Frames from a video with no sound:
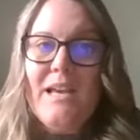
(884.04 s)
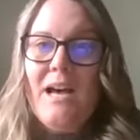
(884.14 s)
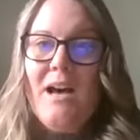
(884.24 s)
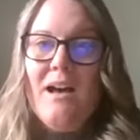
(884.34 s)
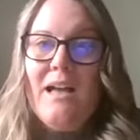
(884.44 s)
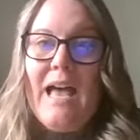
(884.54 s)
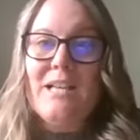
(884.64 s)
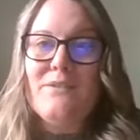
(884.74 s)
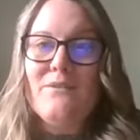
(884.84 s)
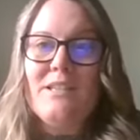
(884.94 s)

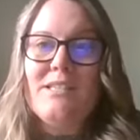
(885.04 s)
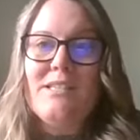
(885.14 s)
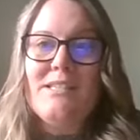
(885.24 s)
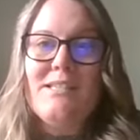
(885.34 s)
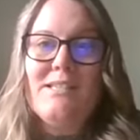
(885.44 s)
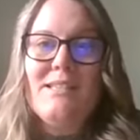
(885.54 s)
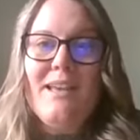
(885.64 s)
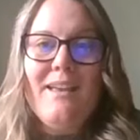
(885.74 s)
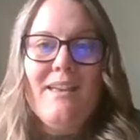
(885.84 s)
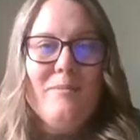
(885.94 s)
As for the
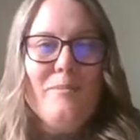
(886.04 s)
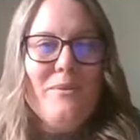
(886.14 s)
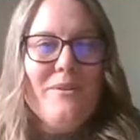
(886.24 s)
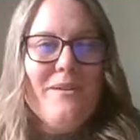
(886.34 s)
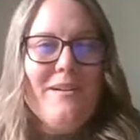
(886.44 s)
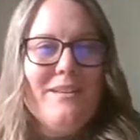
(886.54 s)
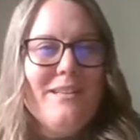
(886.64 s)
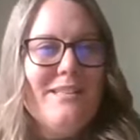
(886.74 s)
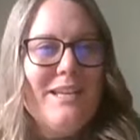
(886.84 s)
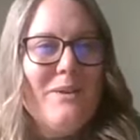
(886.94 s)

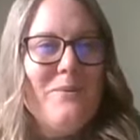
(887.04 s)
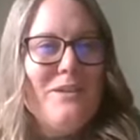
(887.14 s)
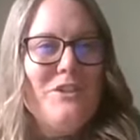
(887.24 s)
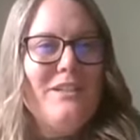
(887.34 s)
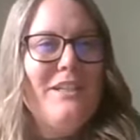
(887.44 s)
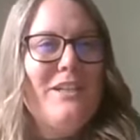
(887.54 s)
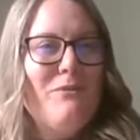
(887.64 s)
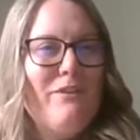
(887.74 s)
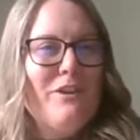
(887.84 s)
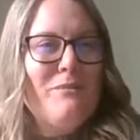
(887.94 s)
second question, can you
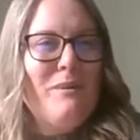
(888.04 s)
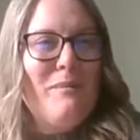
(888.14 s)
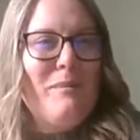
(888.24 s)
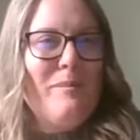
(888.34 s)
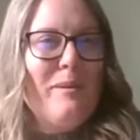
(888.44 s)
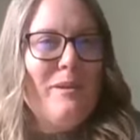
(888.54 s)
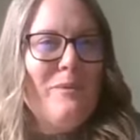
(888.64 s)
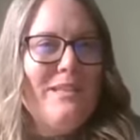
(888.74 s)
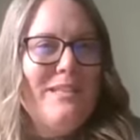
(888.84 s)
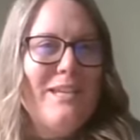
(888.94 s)
refresh my memory about
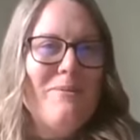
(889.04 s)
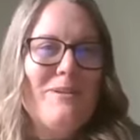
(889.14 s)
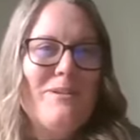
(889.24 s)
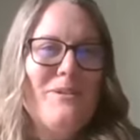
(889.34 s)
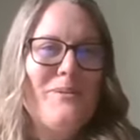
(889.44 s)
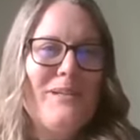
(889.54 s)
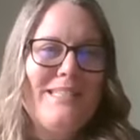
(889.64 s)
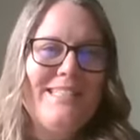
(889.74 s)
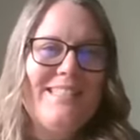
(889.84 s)
what the second question was?